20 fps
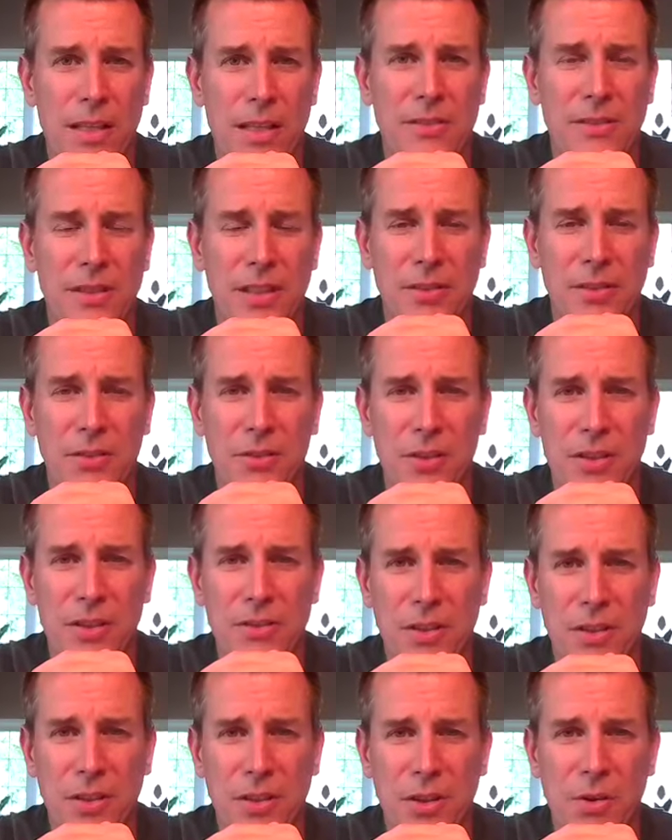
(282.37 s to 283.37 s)
That's
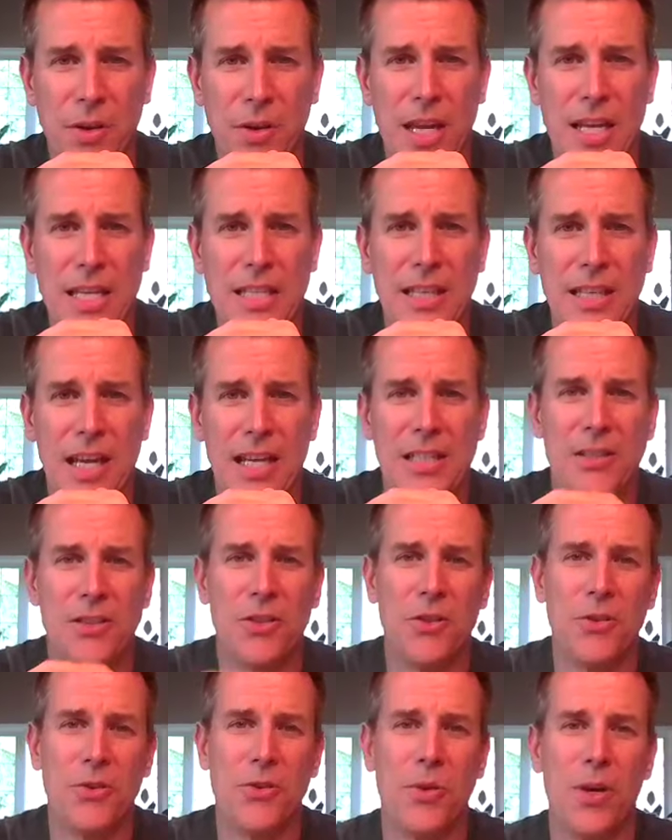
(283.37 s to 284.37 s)

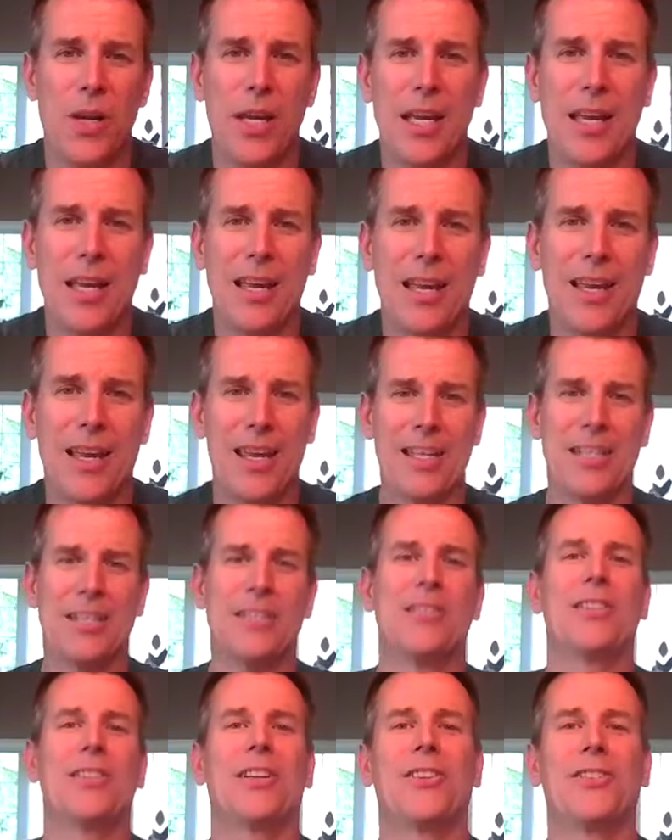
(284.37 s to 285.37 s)

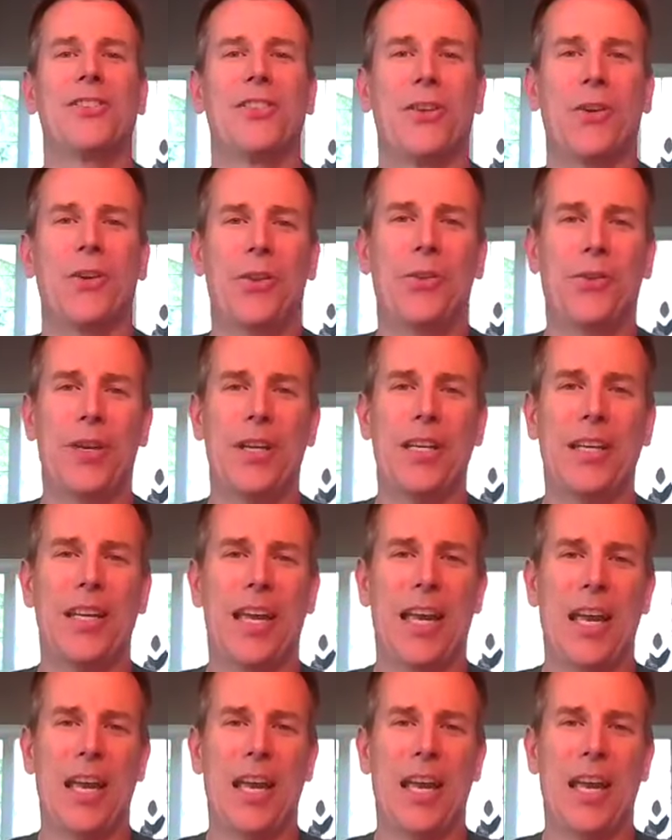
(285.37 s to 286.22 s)
630-892-8003.